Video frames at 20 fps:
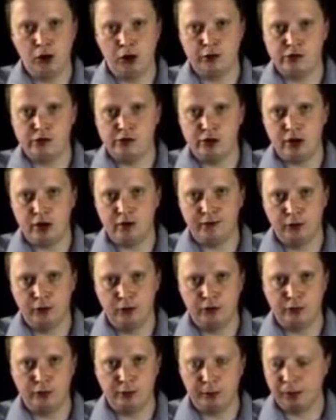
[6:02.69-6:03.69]
knight to
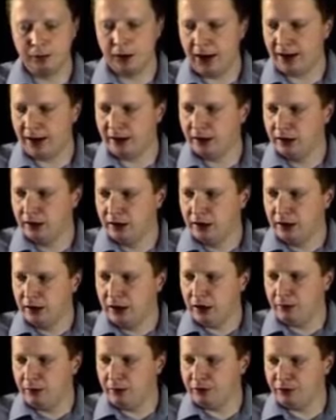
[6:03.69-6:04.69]
g4 to be played.
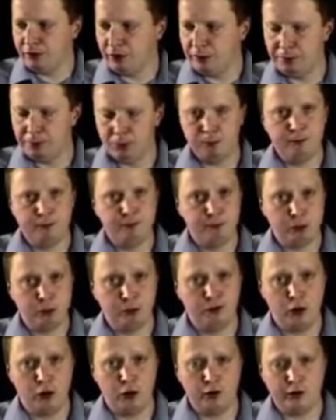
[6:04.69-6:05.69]
It's a very
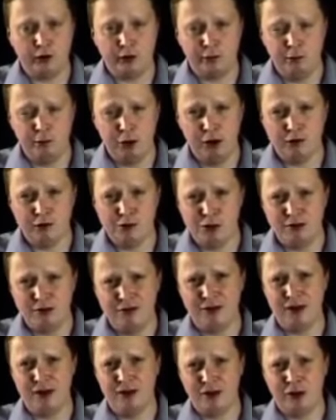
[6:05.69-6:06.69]
provocative move, and one
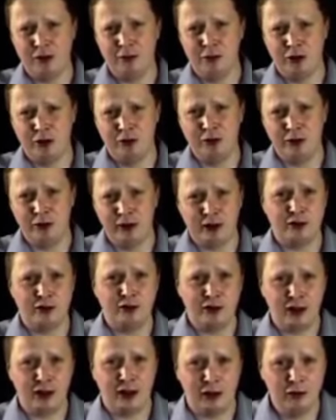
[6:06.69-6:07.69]
thing you don't want to do
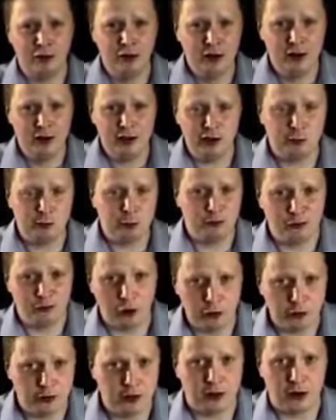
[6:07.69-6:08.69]
against Tal is
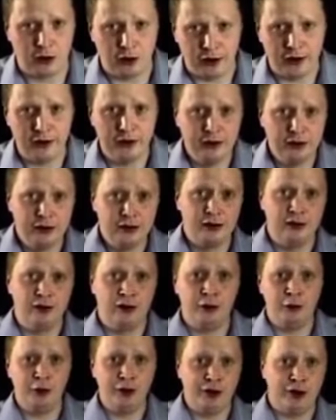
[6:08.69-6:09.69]
provoke the guy. You
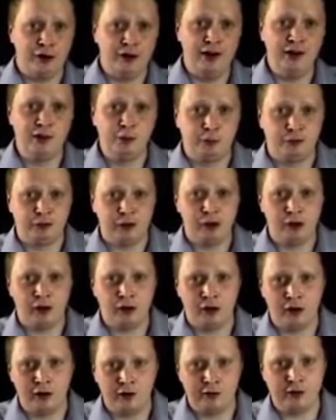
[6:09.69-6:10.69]
know, you don't need to provoke the
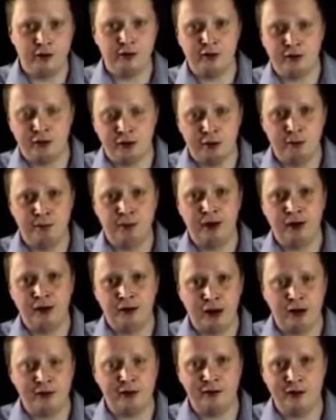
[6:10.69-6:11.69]
guy. He's a complete
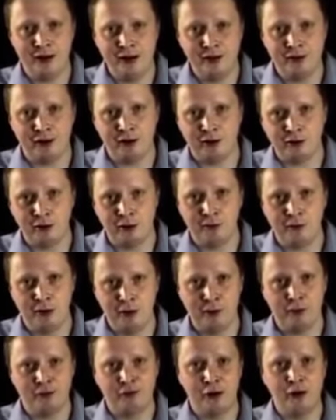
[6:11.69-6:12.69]
nutter anyway, so why
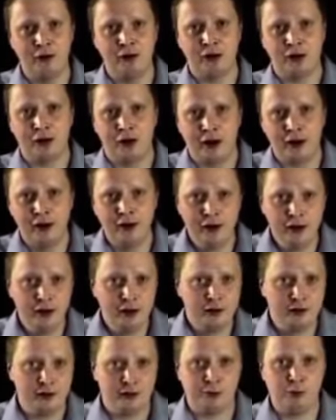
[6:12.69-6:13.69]
provoke the guy?
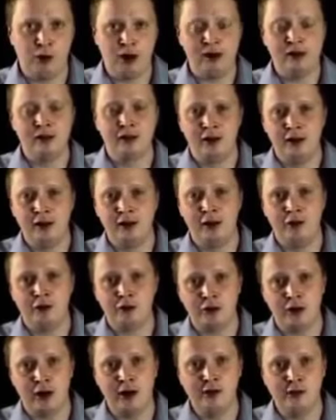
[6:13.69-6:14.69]
Just wait until he goes
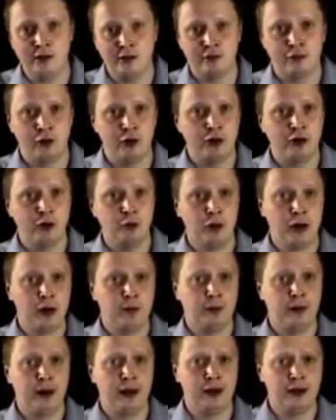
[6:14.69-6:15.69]
crazy. It's a very good way
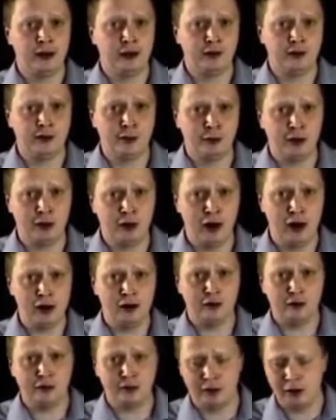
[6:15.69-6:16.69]
of playing against someone like
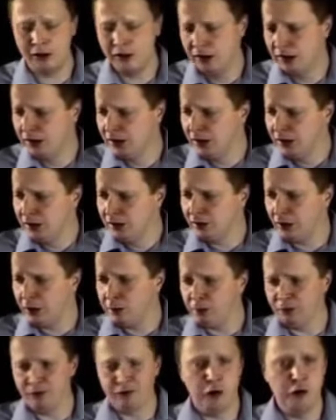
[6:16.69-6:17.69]
this, you know.
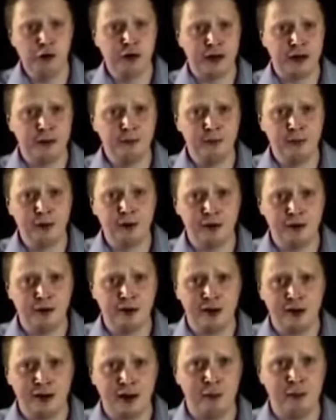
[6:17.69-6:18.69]
Don't provoke him, because he's
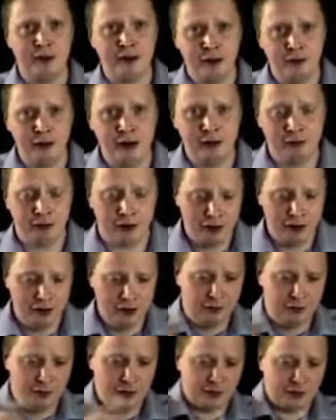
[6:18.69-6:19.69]
going to come at you anyway.
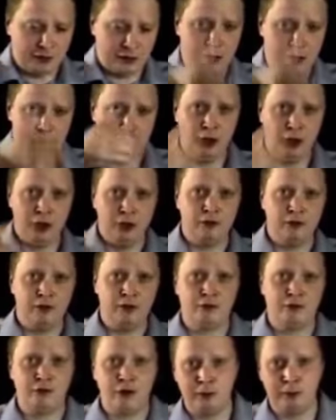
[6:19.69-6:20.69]
This kind of move
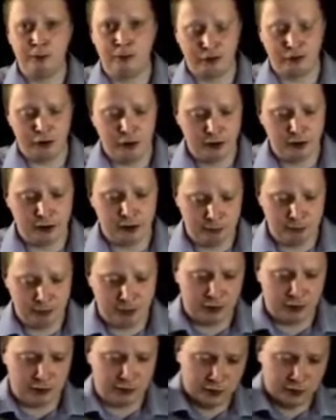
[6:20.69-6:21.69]
is very provoking,
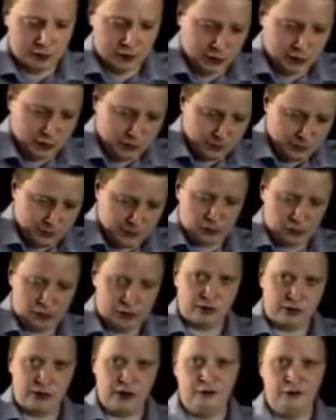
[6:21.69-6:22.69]
because
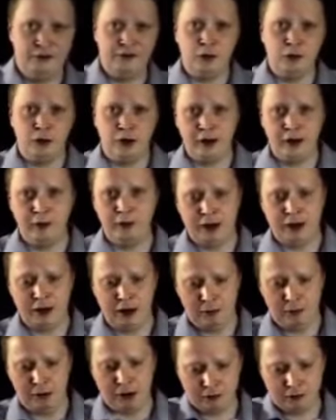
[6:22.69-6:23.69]
knight g4, here we
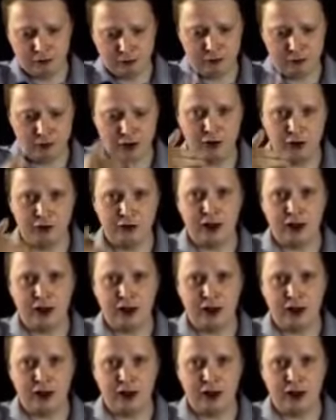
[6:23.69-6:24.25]
come. I'm going to